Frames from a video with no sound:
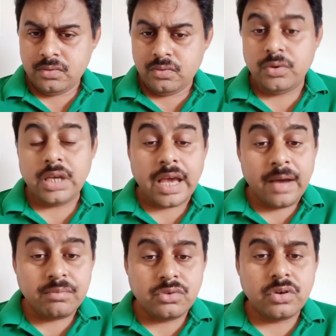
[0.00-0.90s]
We
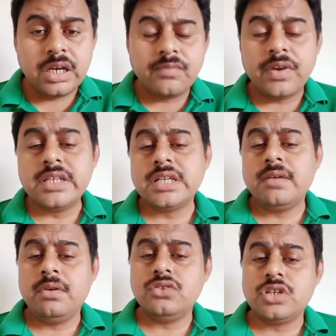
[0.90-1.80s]
have to read French
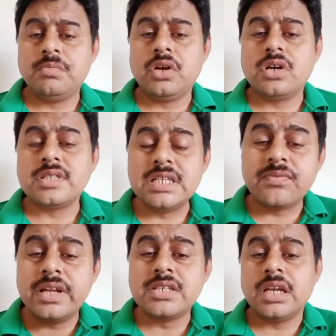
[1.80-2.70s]
Revolution because this
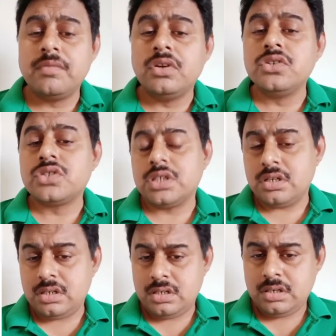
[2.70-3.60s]
French Revolution
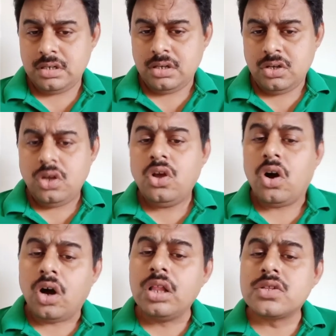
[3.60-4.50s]

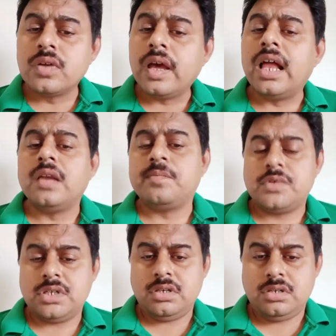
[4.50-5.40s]
also helped
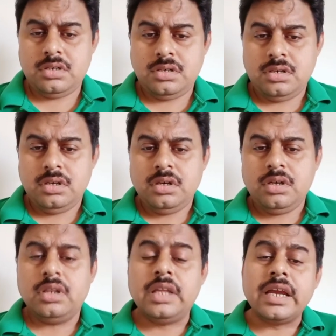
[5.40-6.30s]

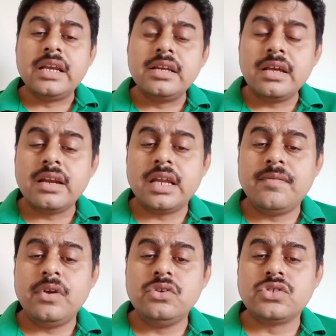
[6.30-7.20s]
the Indian
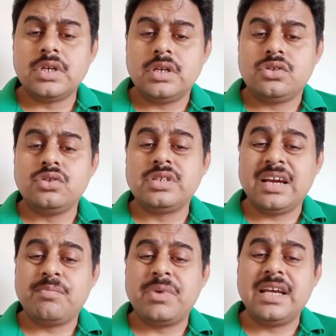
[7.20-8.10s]
Revolution to
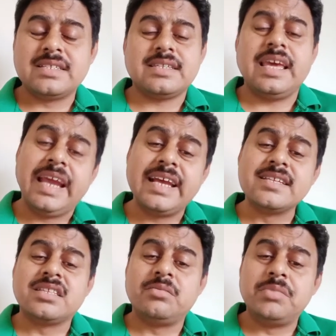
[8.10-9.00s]
take place
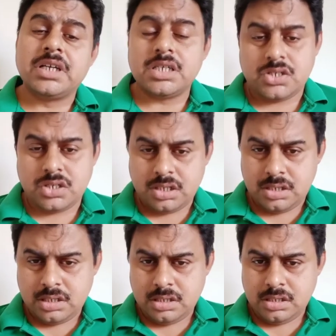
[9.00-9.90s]
against the British,
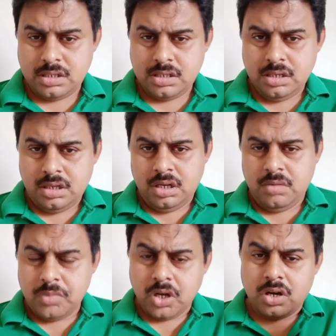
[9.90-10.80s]

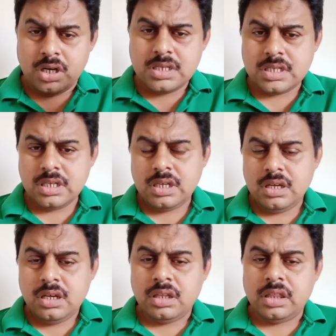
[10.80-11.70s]
because
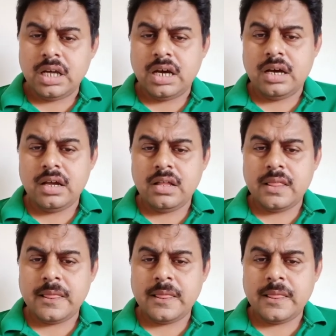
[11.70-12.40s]
the